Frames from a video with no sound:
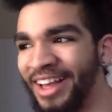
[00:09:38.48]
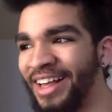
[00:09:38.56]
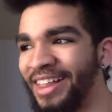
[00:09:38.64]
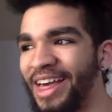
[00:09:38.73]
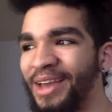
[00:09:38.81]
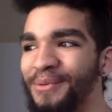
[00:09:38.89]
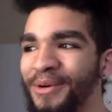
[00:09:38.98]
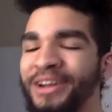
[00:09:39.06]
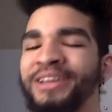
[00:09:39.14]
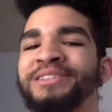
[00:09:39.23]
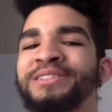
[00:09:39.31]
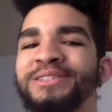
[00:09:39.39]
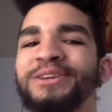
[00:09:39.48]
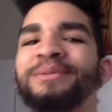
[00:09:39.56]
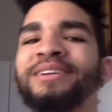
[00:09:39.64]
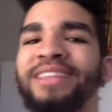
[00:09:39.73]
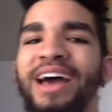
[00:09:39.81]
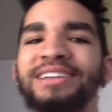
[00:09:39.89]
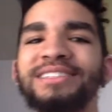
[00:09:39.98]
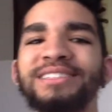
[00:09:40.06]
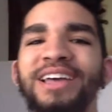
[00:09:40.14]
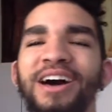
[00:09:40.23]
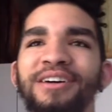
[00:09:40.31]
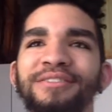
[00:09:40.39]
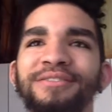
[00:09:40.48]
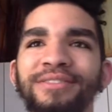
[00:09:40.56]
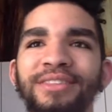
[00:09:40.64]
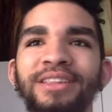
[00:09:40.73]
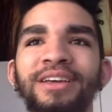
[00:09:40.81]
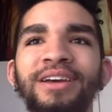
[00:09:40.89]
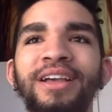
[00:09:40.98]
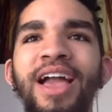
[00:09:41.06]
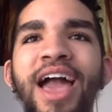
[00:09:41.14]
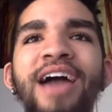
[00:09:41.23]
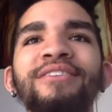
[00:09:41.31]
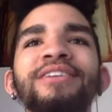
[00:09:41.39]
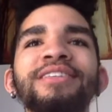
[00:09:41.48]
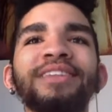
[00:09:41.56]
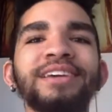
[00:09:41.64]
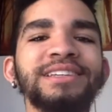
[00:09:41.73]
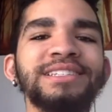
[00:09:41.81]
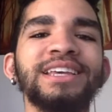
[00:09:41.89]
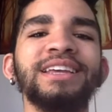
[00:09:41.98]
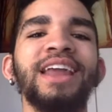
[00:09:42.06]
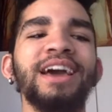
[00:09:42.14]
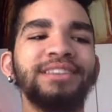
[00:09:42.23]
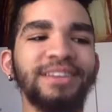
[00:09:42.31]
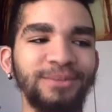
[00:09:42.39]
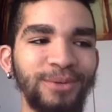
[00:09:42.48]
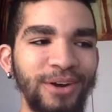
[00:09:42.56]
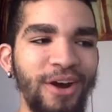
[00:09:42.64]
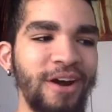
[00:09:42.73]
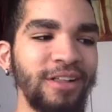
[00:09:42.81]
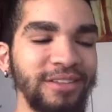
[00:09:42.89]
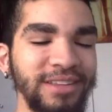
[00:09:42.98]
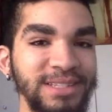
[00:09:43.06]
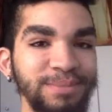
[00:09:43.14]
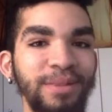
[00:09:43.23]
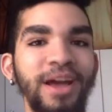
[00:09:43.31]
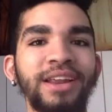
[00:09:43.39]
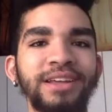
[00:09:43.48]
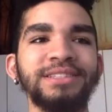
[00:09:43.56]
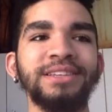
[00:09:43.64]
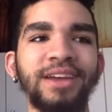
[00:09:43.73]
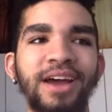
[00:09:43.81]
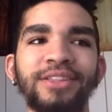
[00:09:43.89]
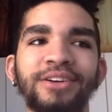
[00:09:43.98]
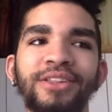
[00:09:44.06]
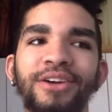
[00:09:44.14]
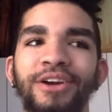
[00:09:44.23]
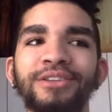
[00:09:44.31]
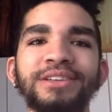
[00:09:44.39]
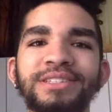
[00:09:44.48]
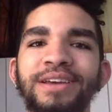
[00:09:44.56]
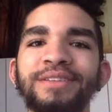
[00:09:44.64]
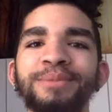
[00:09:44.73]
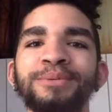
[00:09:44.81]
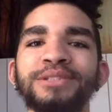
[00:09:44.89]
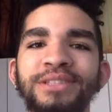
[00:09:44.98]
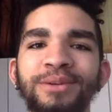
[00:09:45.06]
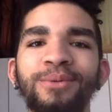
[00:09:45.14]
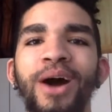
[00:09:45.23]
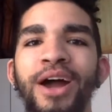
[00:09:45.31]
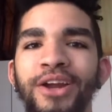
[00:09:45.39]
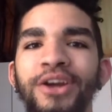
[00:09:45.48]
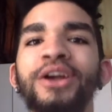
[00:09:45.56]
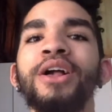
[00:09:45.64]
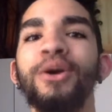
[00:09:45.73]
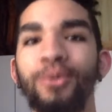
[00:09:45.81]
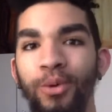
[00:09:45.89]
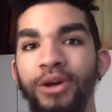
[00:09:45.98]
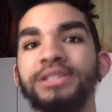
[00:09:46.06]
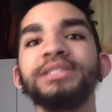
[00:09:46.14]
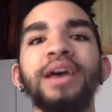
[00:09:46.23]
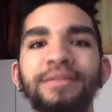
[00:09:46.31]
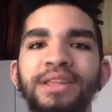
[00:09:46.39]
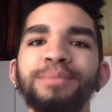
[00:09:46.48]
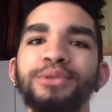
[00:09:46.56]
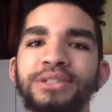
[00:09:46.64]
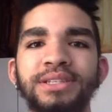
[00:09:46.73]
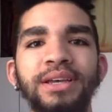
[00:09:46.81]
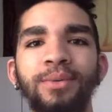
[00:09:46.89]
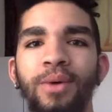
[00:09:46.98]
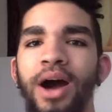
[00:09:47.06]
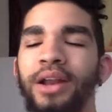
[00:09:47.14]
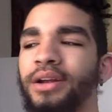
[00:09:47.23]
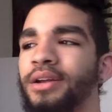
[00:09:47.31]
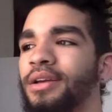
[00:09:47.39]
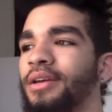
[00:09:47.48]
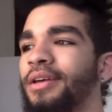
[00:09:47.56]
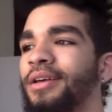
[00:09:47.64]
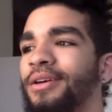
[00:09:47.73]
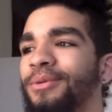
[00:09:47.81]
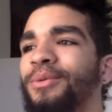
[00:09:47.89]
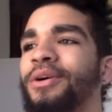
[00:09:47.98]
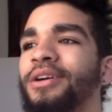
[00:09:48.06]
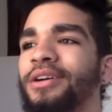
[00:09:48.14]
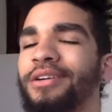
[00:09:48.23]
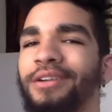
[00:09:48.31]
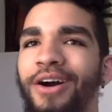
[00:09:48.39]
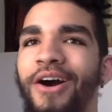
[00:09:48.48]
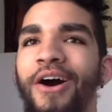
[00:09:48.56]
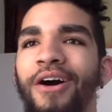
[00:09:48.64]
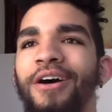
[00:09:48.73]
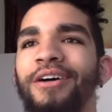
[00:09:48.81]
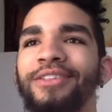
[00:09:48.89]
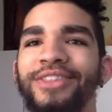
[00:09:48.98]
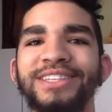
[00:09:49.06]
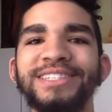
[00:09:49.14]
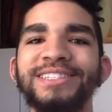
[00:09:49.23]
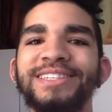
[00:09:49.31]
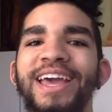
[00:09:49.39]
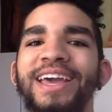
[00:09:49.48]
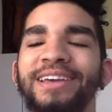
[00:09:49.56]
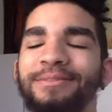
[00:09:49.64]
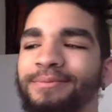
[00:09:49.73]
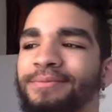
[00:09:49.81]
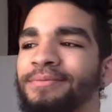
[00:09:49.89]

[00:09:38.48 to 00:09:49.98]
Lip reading: Like, we're consuming that stuff. Everything is connected. We're all on this planet together. The Earth is 70% water. We're 70% water. We're all the same.